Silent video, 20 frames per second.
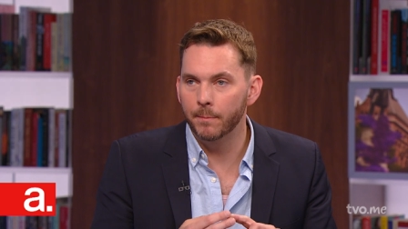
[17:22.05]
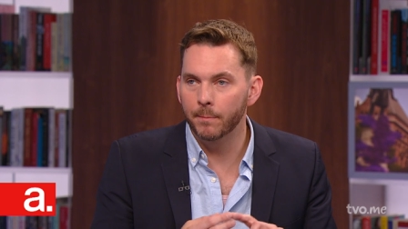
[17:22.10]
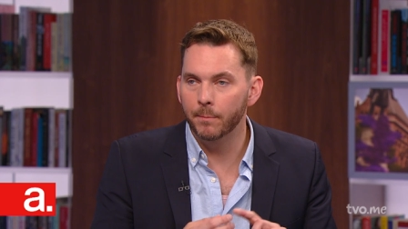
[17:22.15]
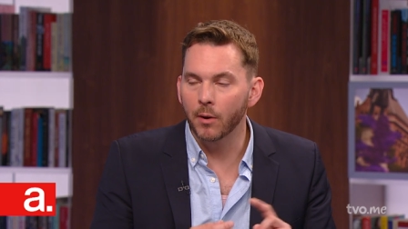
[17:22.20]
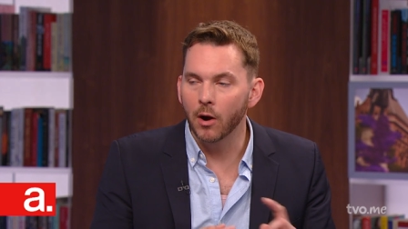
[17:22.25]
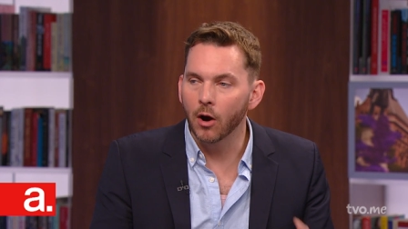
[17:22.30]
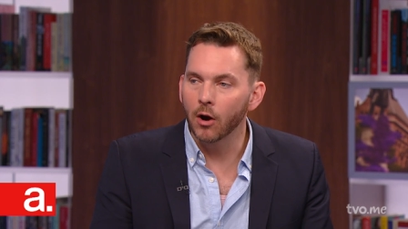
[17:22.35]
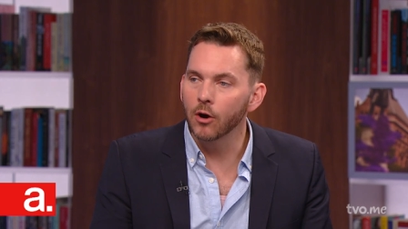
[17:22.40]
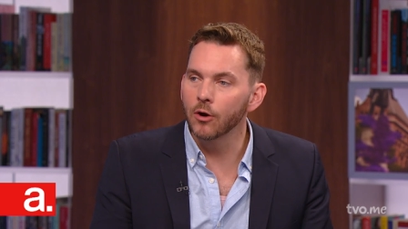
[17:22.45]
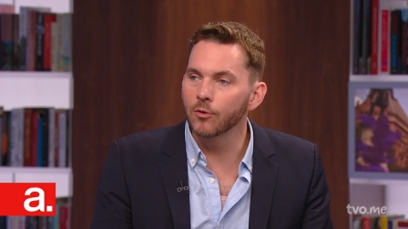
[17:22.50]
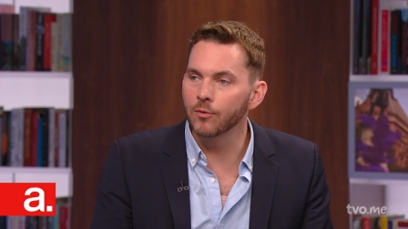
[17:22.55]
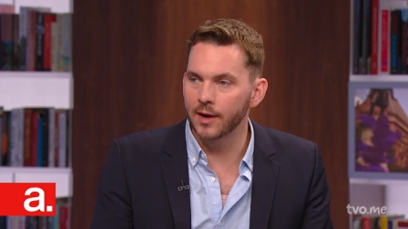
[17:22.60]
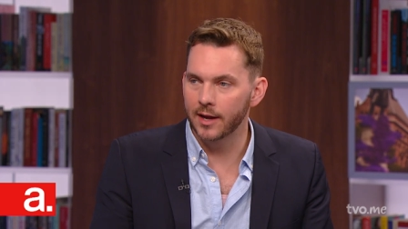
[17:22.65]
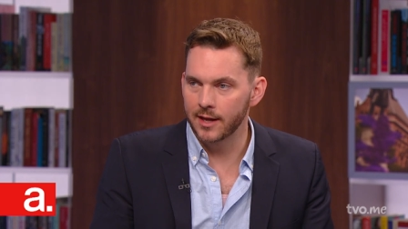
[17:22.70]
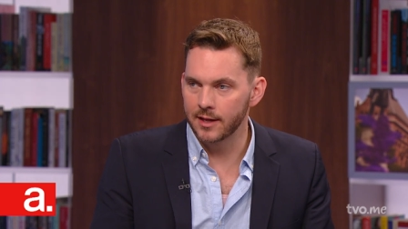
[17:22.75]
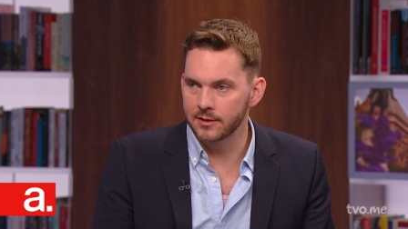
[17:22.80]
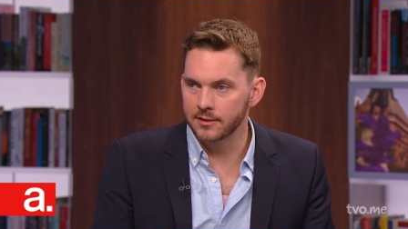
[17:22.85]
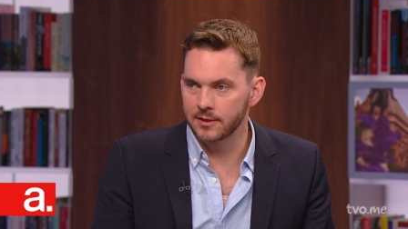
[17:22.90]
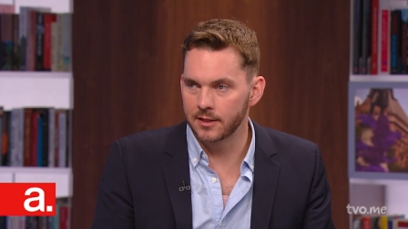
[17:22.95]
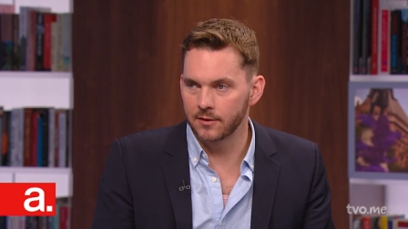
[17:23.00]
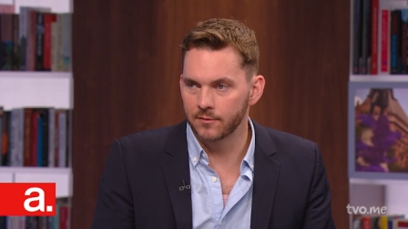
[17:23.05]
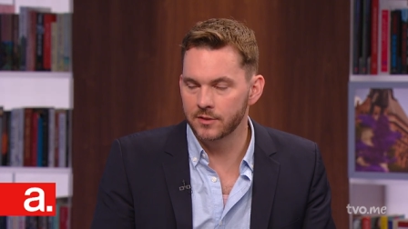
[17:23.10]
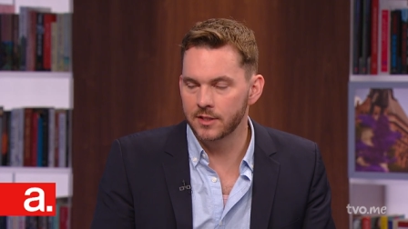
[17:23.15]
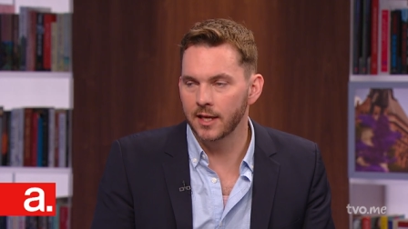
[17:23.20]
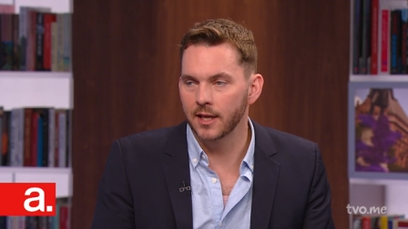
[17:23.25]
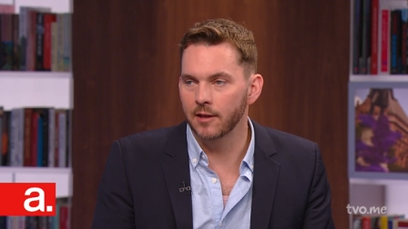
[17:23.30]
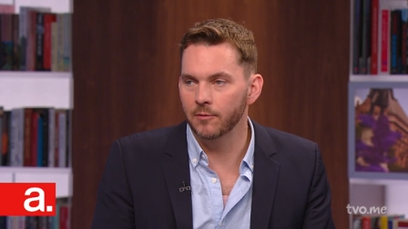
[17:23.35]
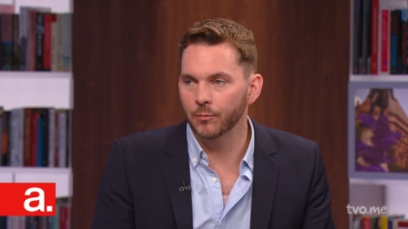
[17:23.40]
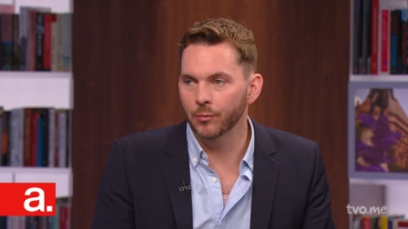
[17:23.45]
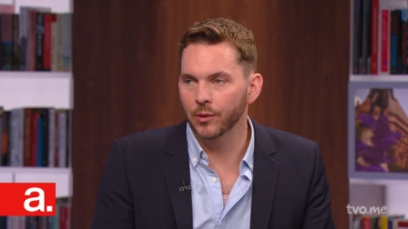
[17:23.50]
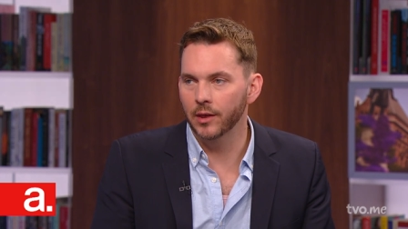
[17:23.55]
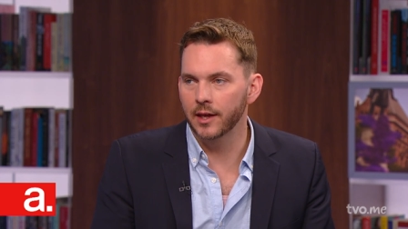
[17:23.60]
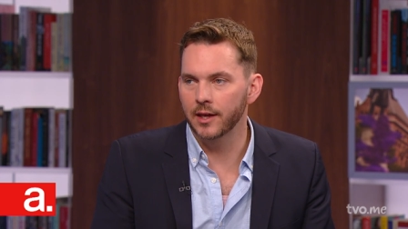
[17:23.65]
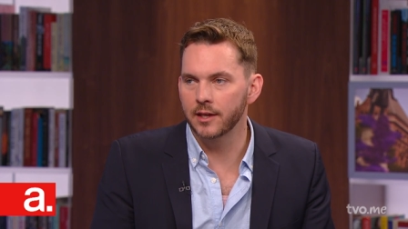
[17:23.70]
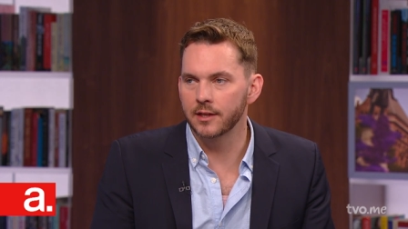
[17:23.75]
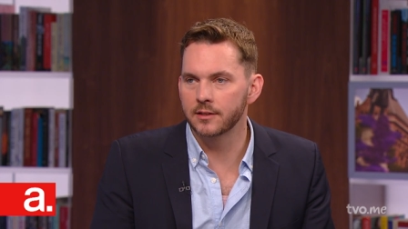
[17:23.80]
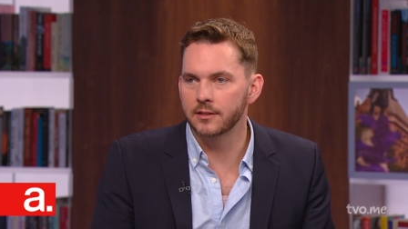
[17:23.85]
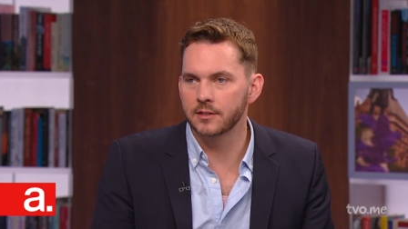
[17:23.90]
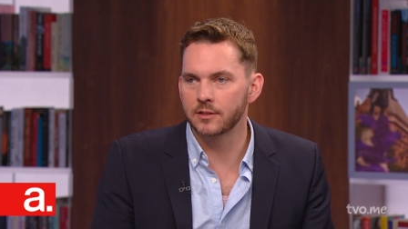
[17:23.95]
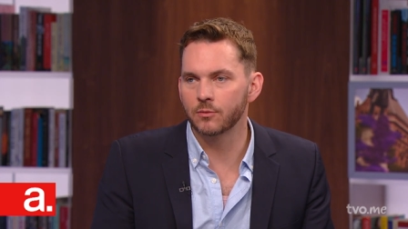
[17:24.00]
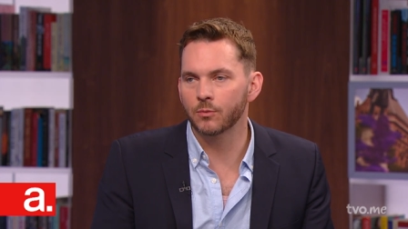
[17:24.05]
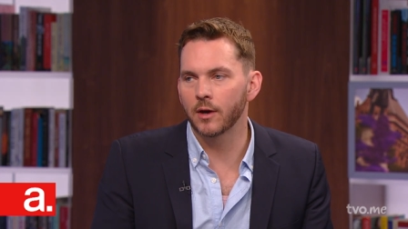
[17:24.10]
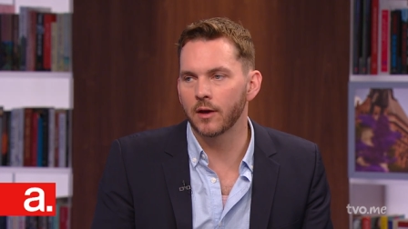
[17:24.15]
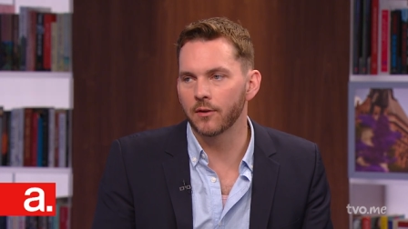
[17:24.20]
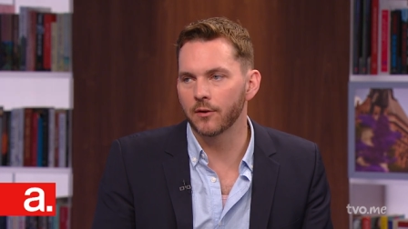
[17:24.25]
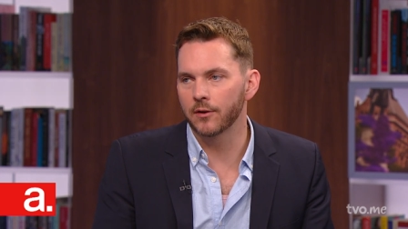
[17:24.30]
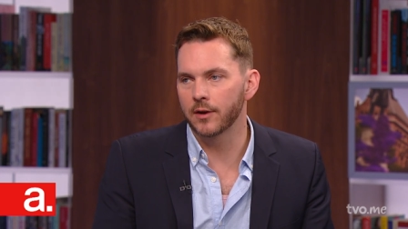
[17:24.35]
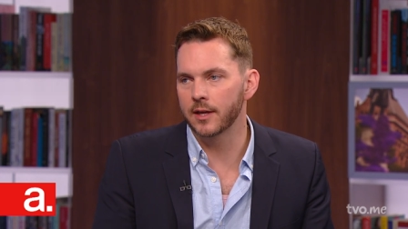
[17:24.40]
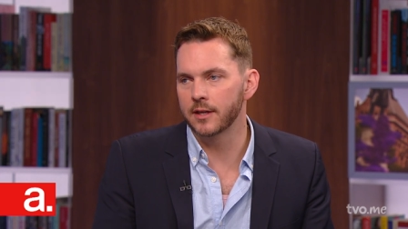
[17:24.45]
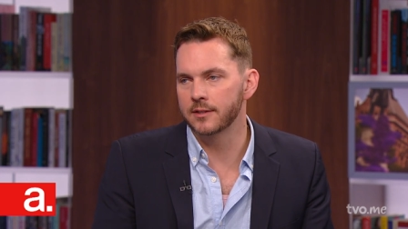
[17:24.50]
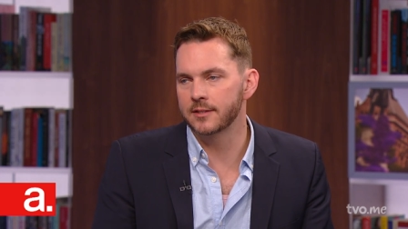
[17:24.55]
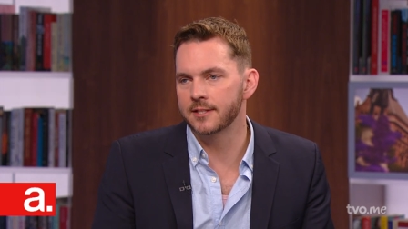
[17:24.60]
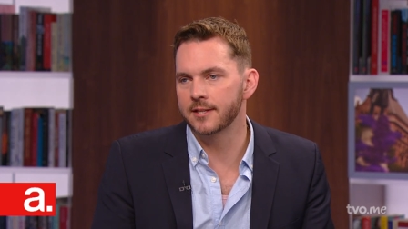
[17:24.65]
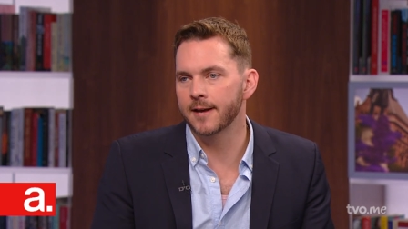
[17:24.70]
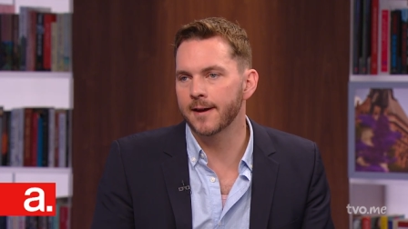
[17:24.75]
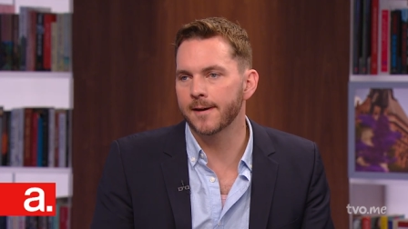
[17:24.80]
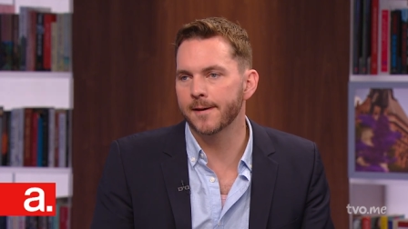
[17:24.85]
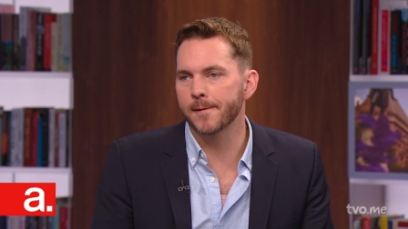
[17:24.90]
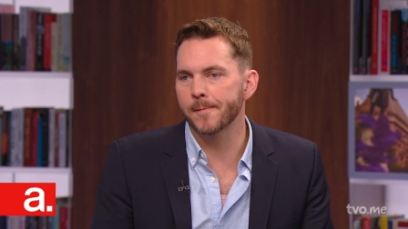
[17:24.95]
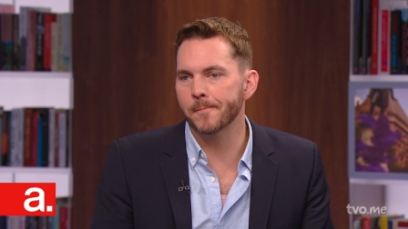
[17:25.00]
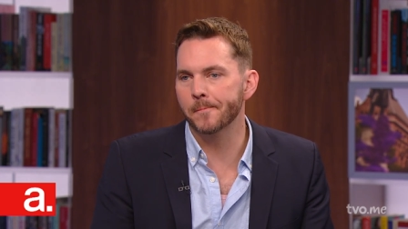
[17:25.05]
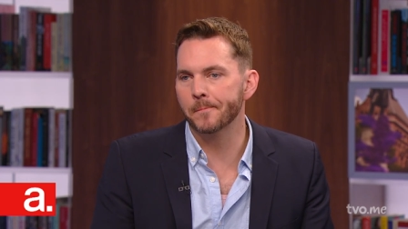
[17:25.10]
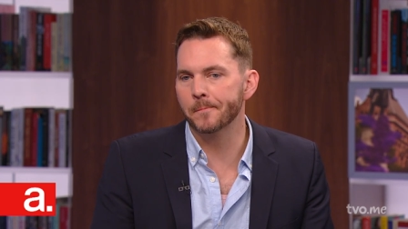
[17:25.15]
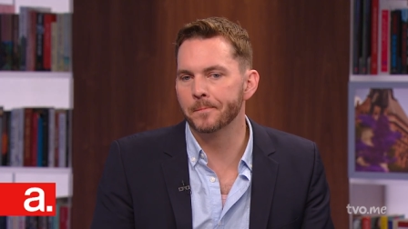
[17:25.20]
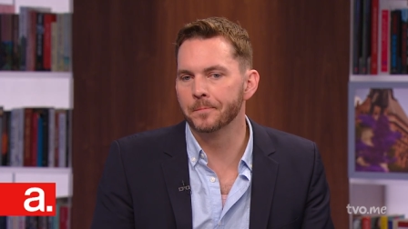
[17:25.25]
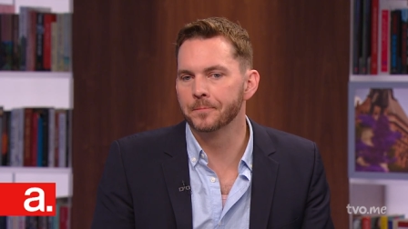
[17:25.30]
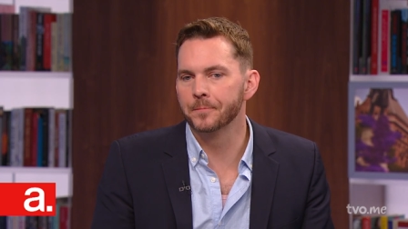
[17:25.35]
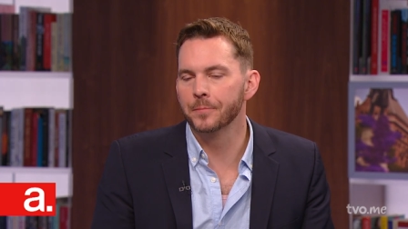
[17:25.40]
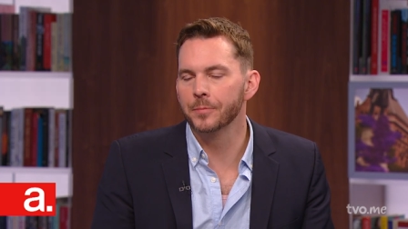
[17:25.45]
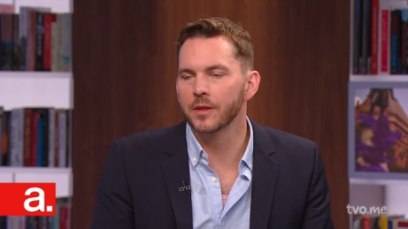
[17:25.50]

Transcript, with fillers: bar raids that have taken place, whether it's um,